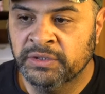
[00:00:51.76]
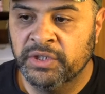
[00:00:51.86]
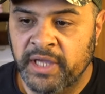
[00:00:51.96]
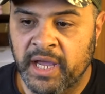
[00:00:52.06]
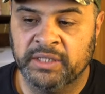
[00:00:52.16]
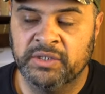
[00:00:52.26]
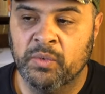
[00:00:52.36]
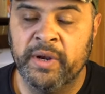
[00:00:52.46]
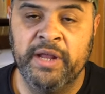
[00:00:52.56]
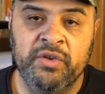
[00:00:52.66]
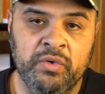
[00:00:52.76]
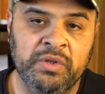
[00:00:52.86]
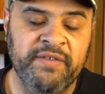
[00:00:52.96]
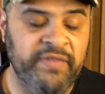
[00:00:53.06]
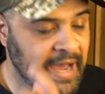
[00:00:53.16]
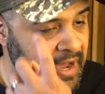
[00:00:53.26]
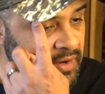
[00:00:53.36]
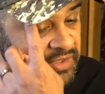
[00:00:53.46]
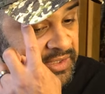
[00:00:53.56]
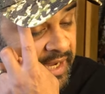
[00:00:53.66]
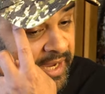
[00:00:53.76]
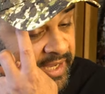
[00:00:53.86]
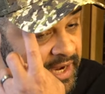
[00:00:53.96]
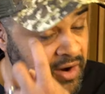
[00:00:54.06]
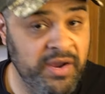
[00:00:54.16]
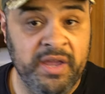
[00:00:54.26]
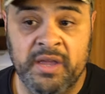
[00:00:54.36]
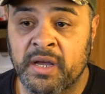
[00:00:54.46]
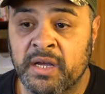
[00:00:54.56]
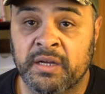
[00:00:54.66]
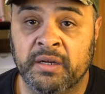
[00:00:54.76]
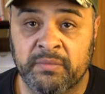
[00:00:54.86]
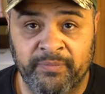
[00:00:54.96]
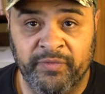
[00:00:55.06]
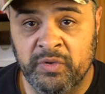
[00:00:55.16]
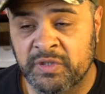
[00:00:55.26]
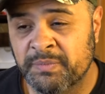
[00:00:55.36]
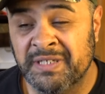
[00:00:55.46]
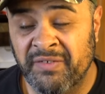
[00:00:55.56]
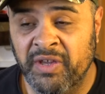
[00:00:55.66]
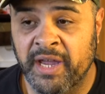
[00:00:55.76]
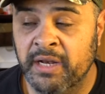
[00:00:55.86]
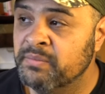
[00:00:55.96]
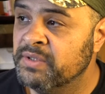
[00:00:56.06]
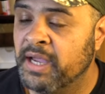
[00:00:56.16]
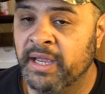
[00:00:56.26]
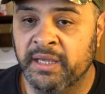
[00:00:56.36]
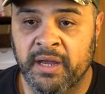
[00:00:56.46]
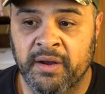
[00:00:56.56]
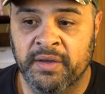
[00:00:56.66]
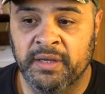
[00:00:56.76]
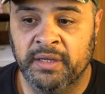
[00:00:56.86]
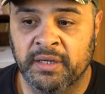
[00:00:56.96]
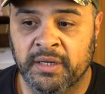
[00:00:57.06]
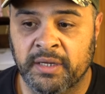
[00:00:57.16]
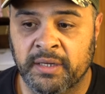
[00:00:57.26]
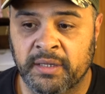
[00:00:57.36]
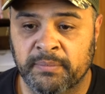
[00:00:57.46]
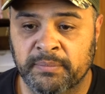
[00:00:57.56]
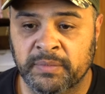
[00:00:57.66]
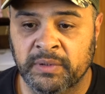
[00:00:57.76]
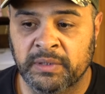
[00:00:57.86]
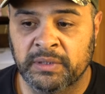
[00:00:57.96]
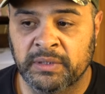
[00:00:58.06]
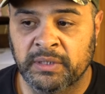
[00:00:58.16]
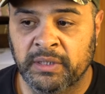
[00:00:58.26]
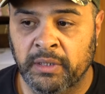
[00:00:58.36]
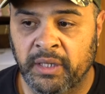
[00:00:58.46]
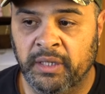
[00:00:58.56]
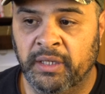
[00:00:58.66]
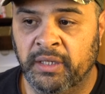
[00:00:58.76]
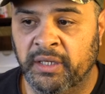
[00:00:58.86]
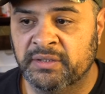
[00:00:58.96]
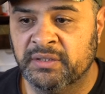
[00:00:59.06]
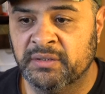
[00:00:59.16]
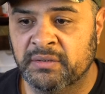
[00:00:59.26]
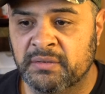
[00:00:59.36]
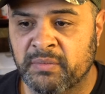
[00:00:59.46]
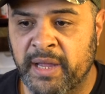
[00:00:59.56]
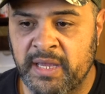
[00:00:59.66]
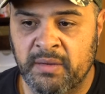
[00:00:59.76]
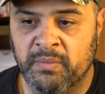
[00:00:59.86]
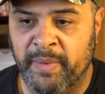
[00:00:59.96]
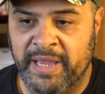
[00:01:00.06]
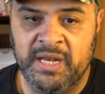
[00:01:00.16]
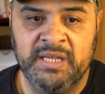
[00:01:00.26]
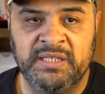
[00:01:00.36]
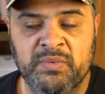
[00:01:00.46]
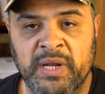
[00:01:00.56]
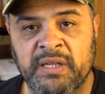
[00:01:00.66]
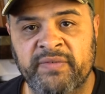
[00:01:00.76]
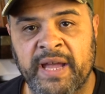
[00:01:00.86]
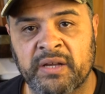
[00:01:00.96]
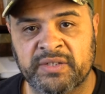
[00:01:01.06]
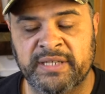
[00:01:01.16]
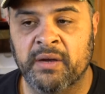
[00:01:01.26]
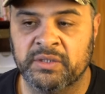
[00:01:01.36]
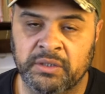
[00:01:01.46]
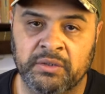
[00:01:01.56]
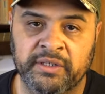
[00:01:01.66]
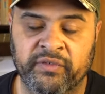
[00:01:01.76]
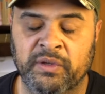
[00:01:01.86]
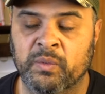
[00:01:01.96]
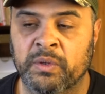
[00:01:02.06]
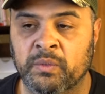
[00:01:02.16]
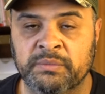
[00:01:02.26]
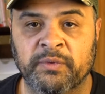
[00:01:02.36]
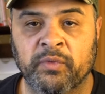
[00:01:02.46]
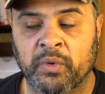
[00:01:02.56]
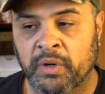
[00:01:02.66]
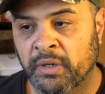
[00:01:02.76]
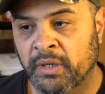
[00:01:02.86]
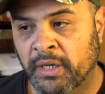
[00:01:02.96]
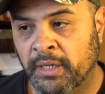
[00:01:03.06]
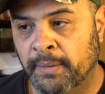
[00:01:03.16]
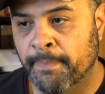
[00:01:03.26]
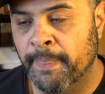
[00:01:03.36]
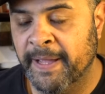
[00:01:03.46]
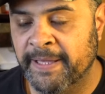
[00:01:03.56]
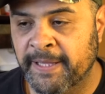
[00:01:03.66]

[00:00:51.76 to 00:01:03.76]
so yeah, so when I do leave the house, I carry. Uh, few specific items. I carry, um, it, it's, my, my EDC when I leave the house now is a little different than what it was before. Um, I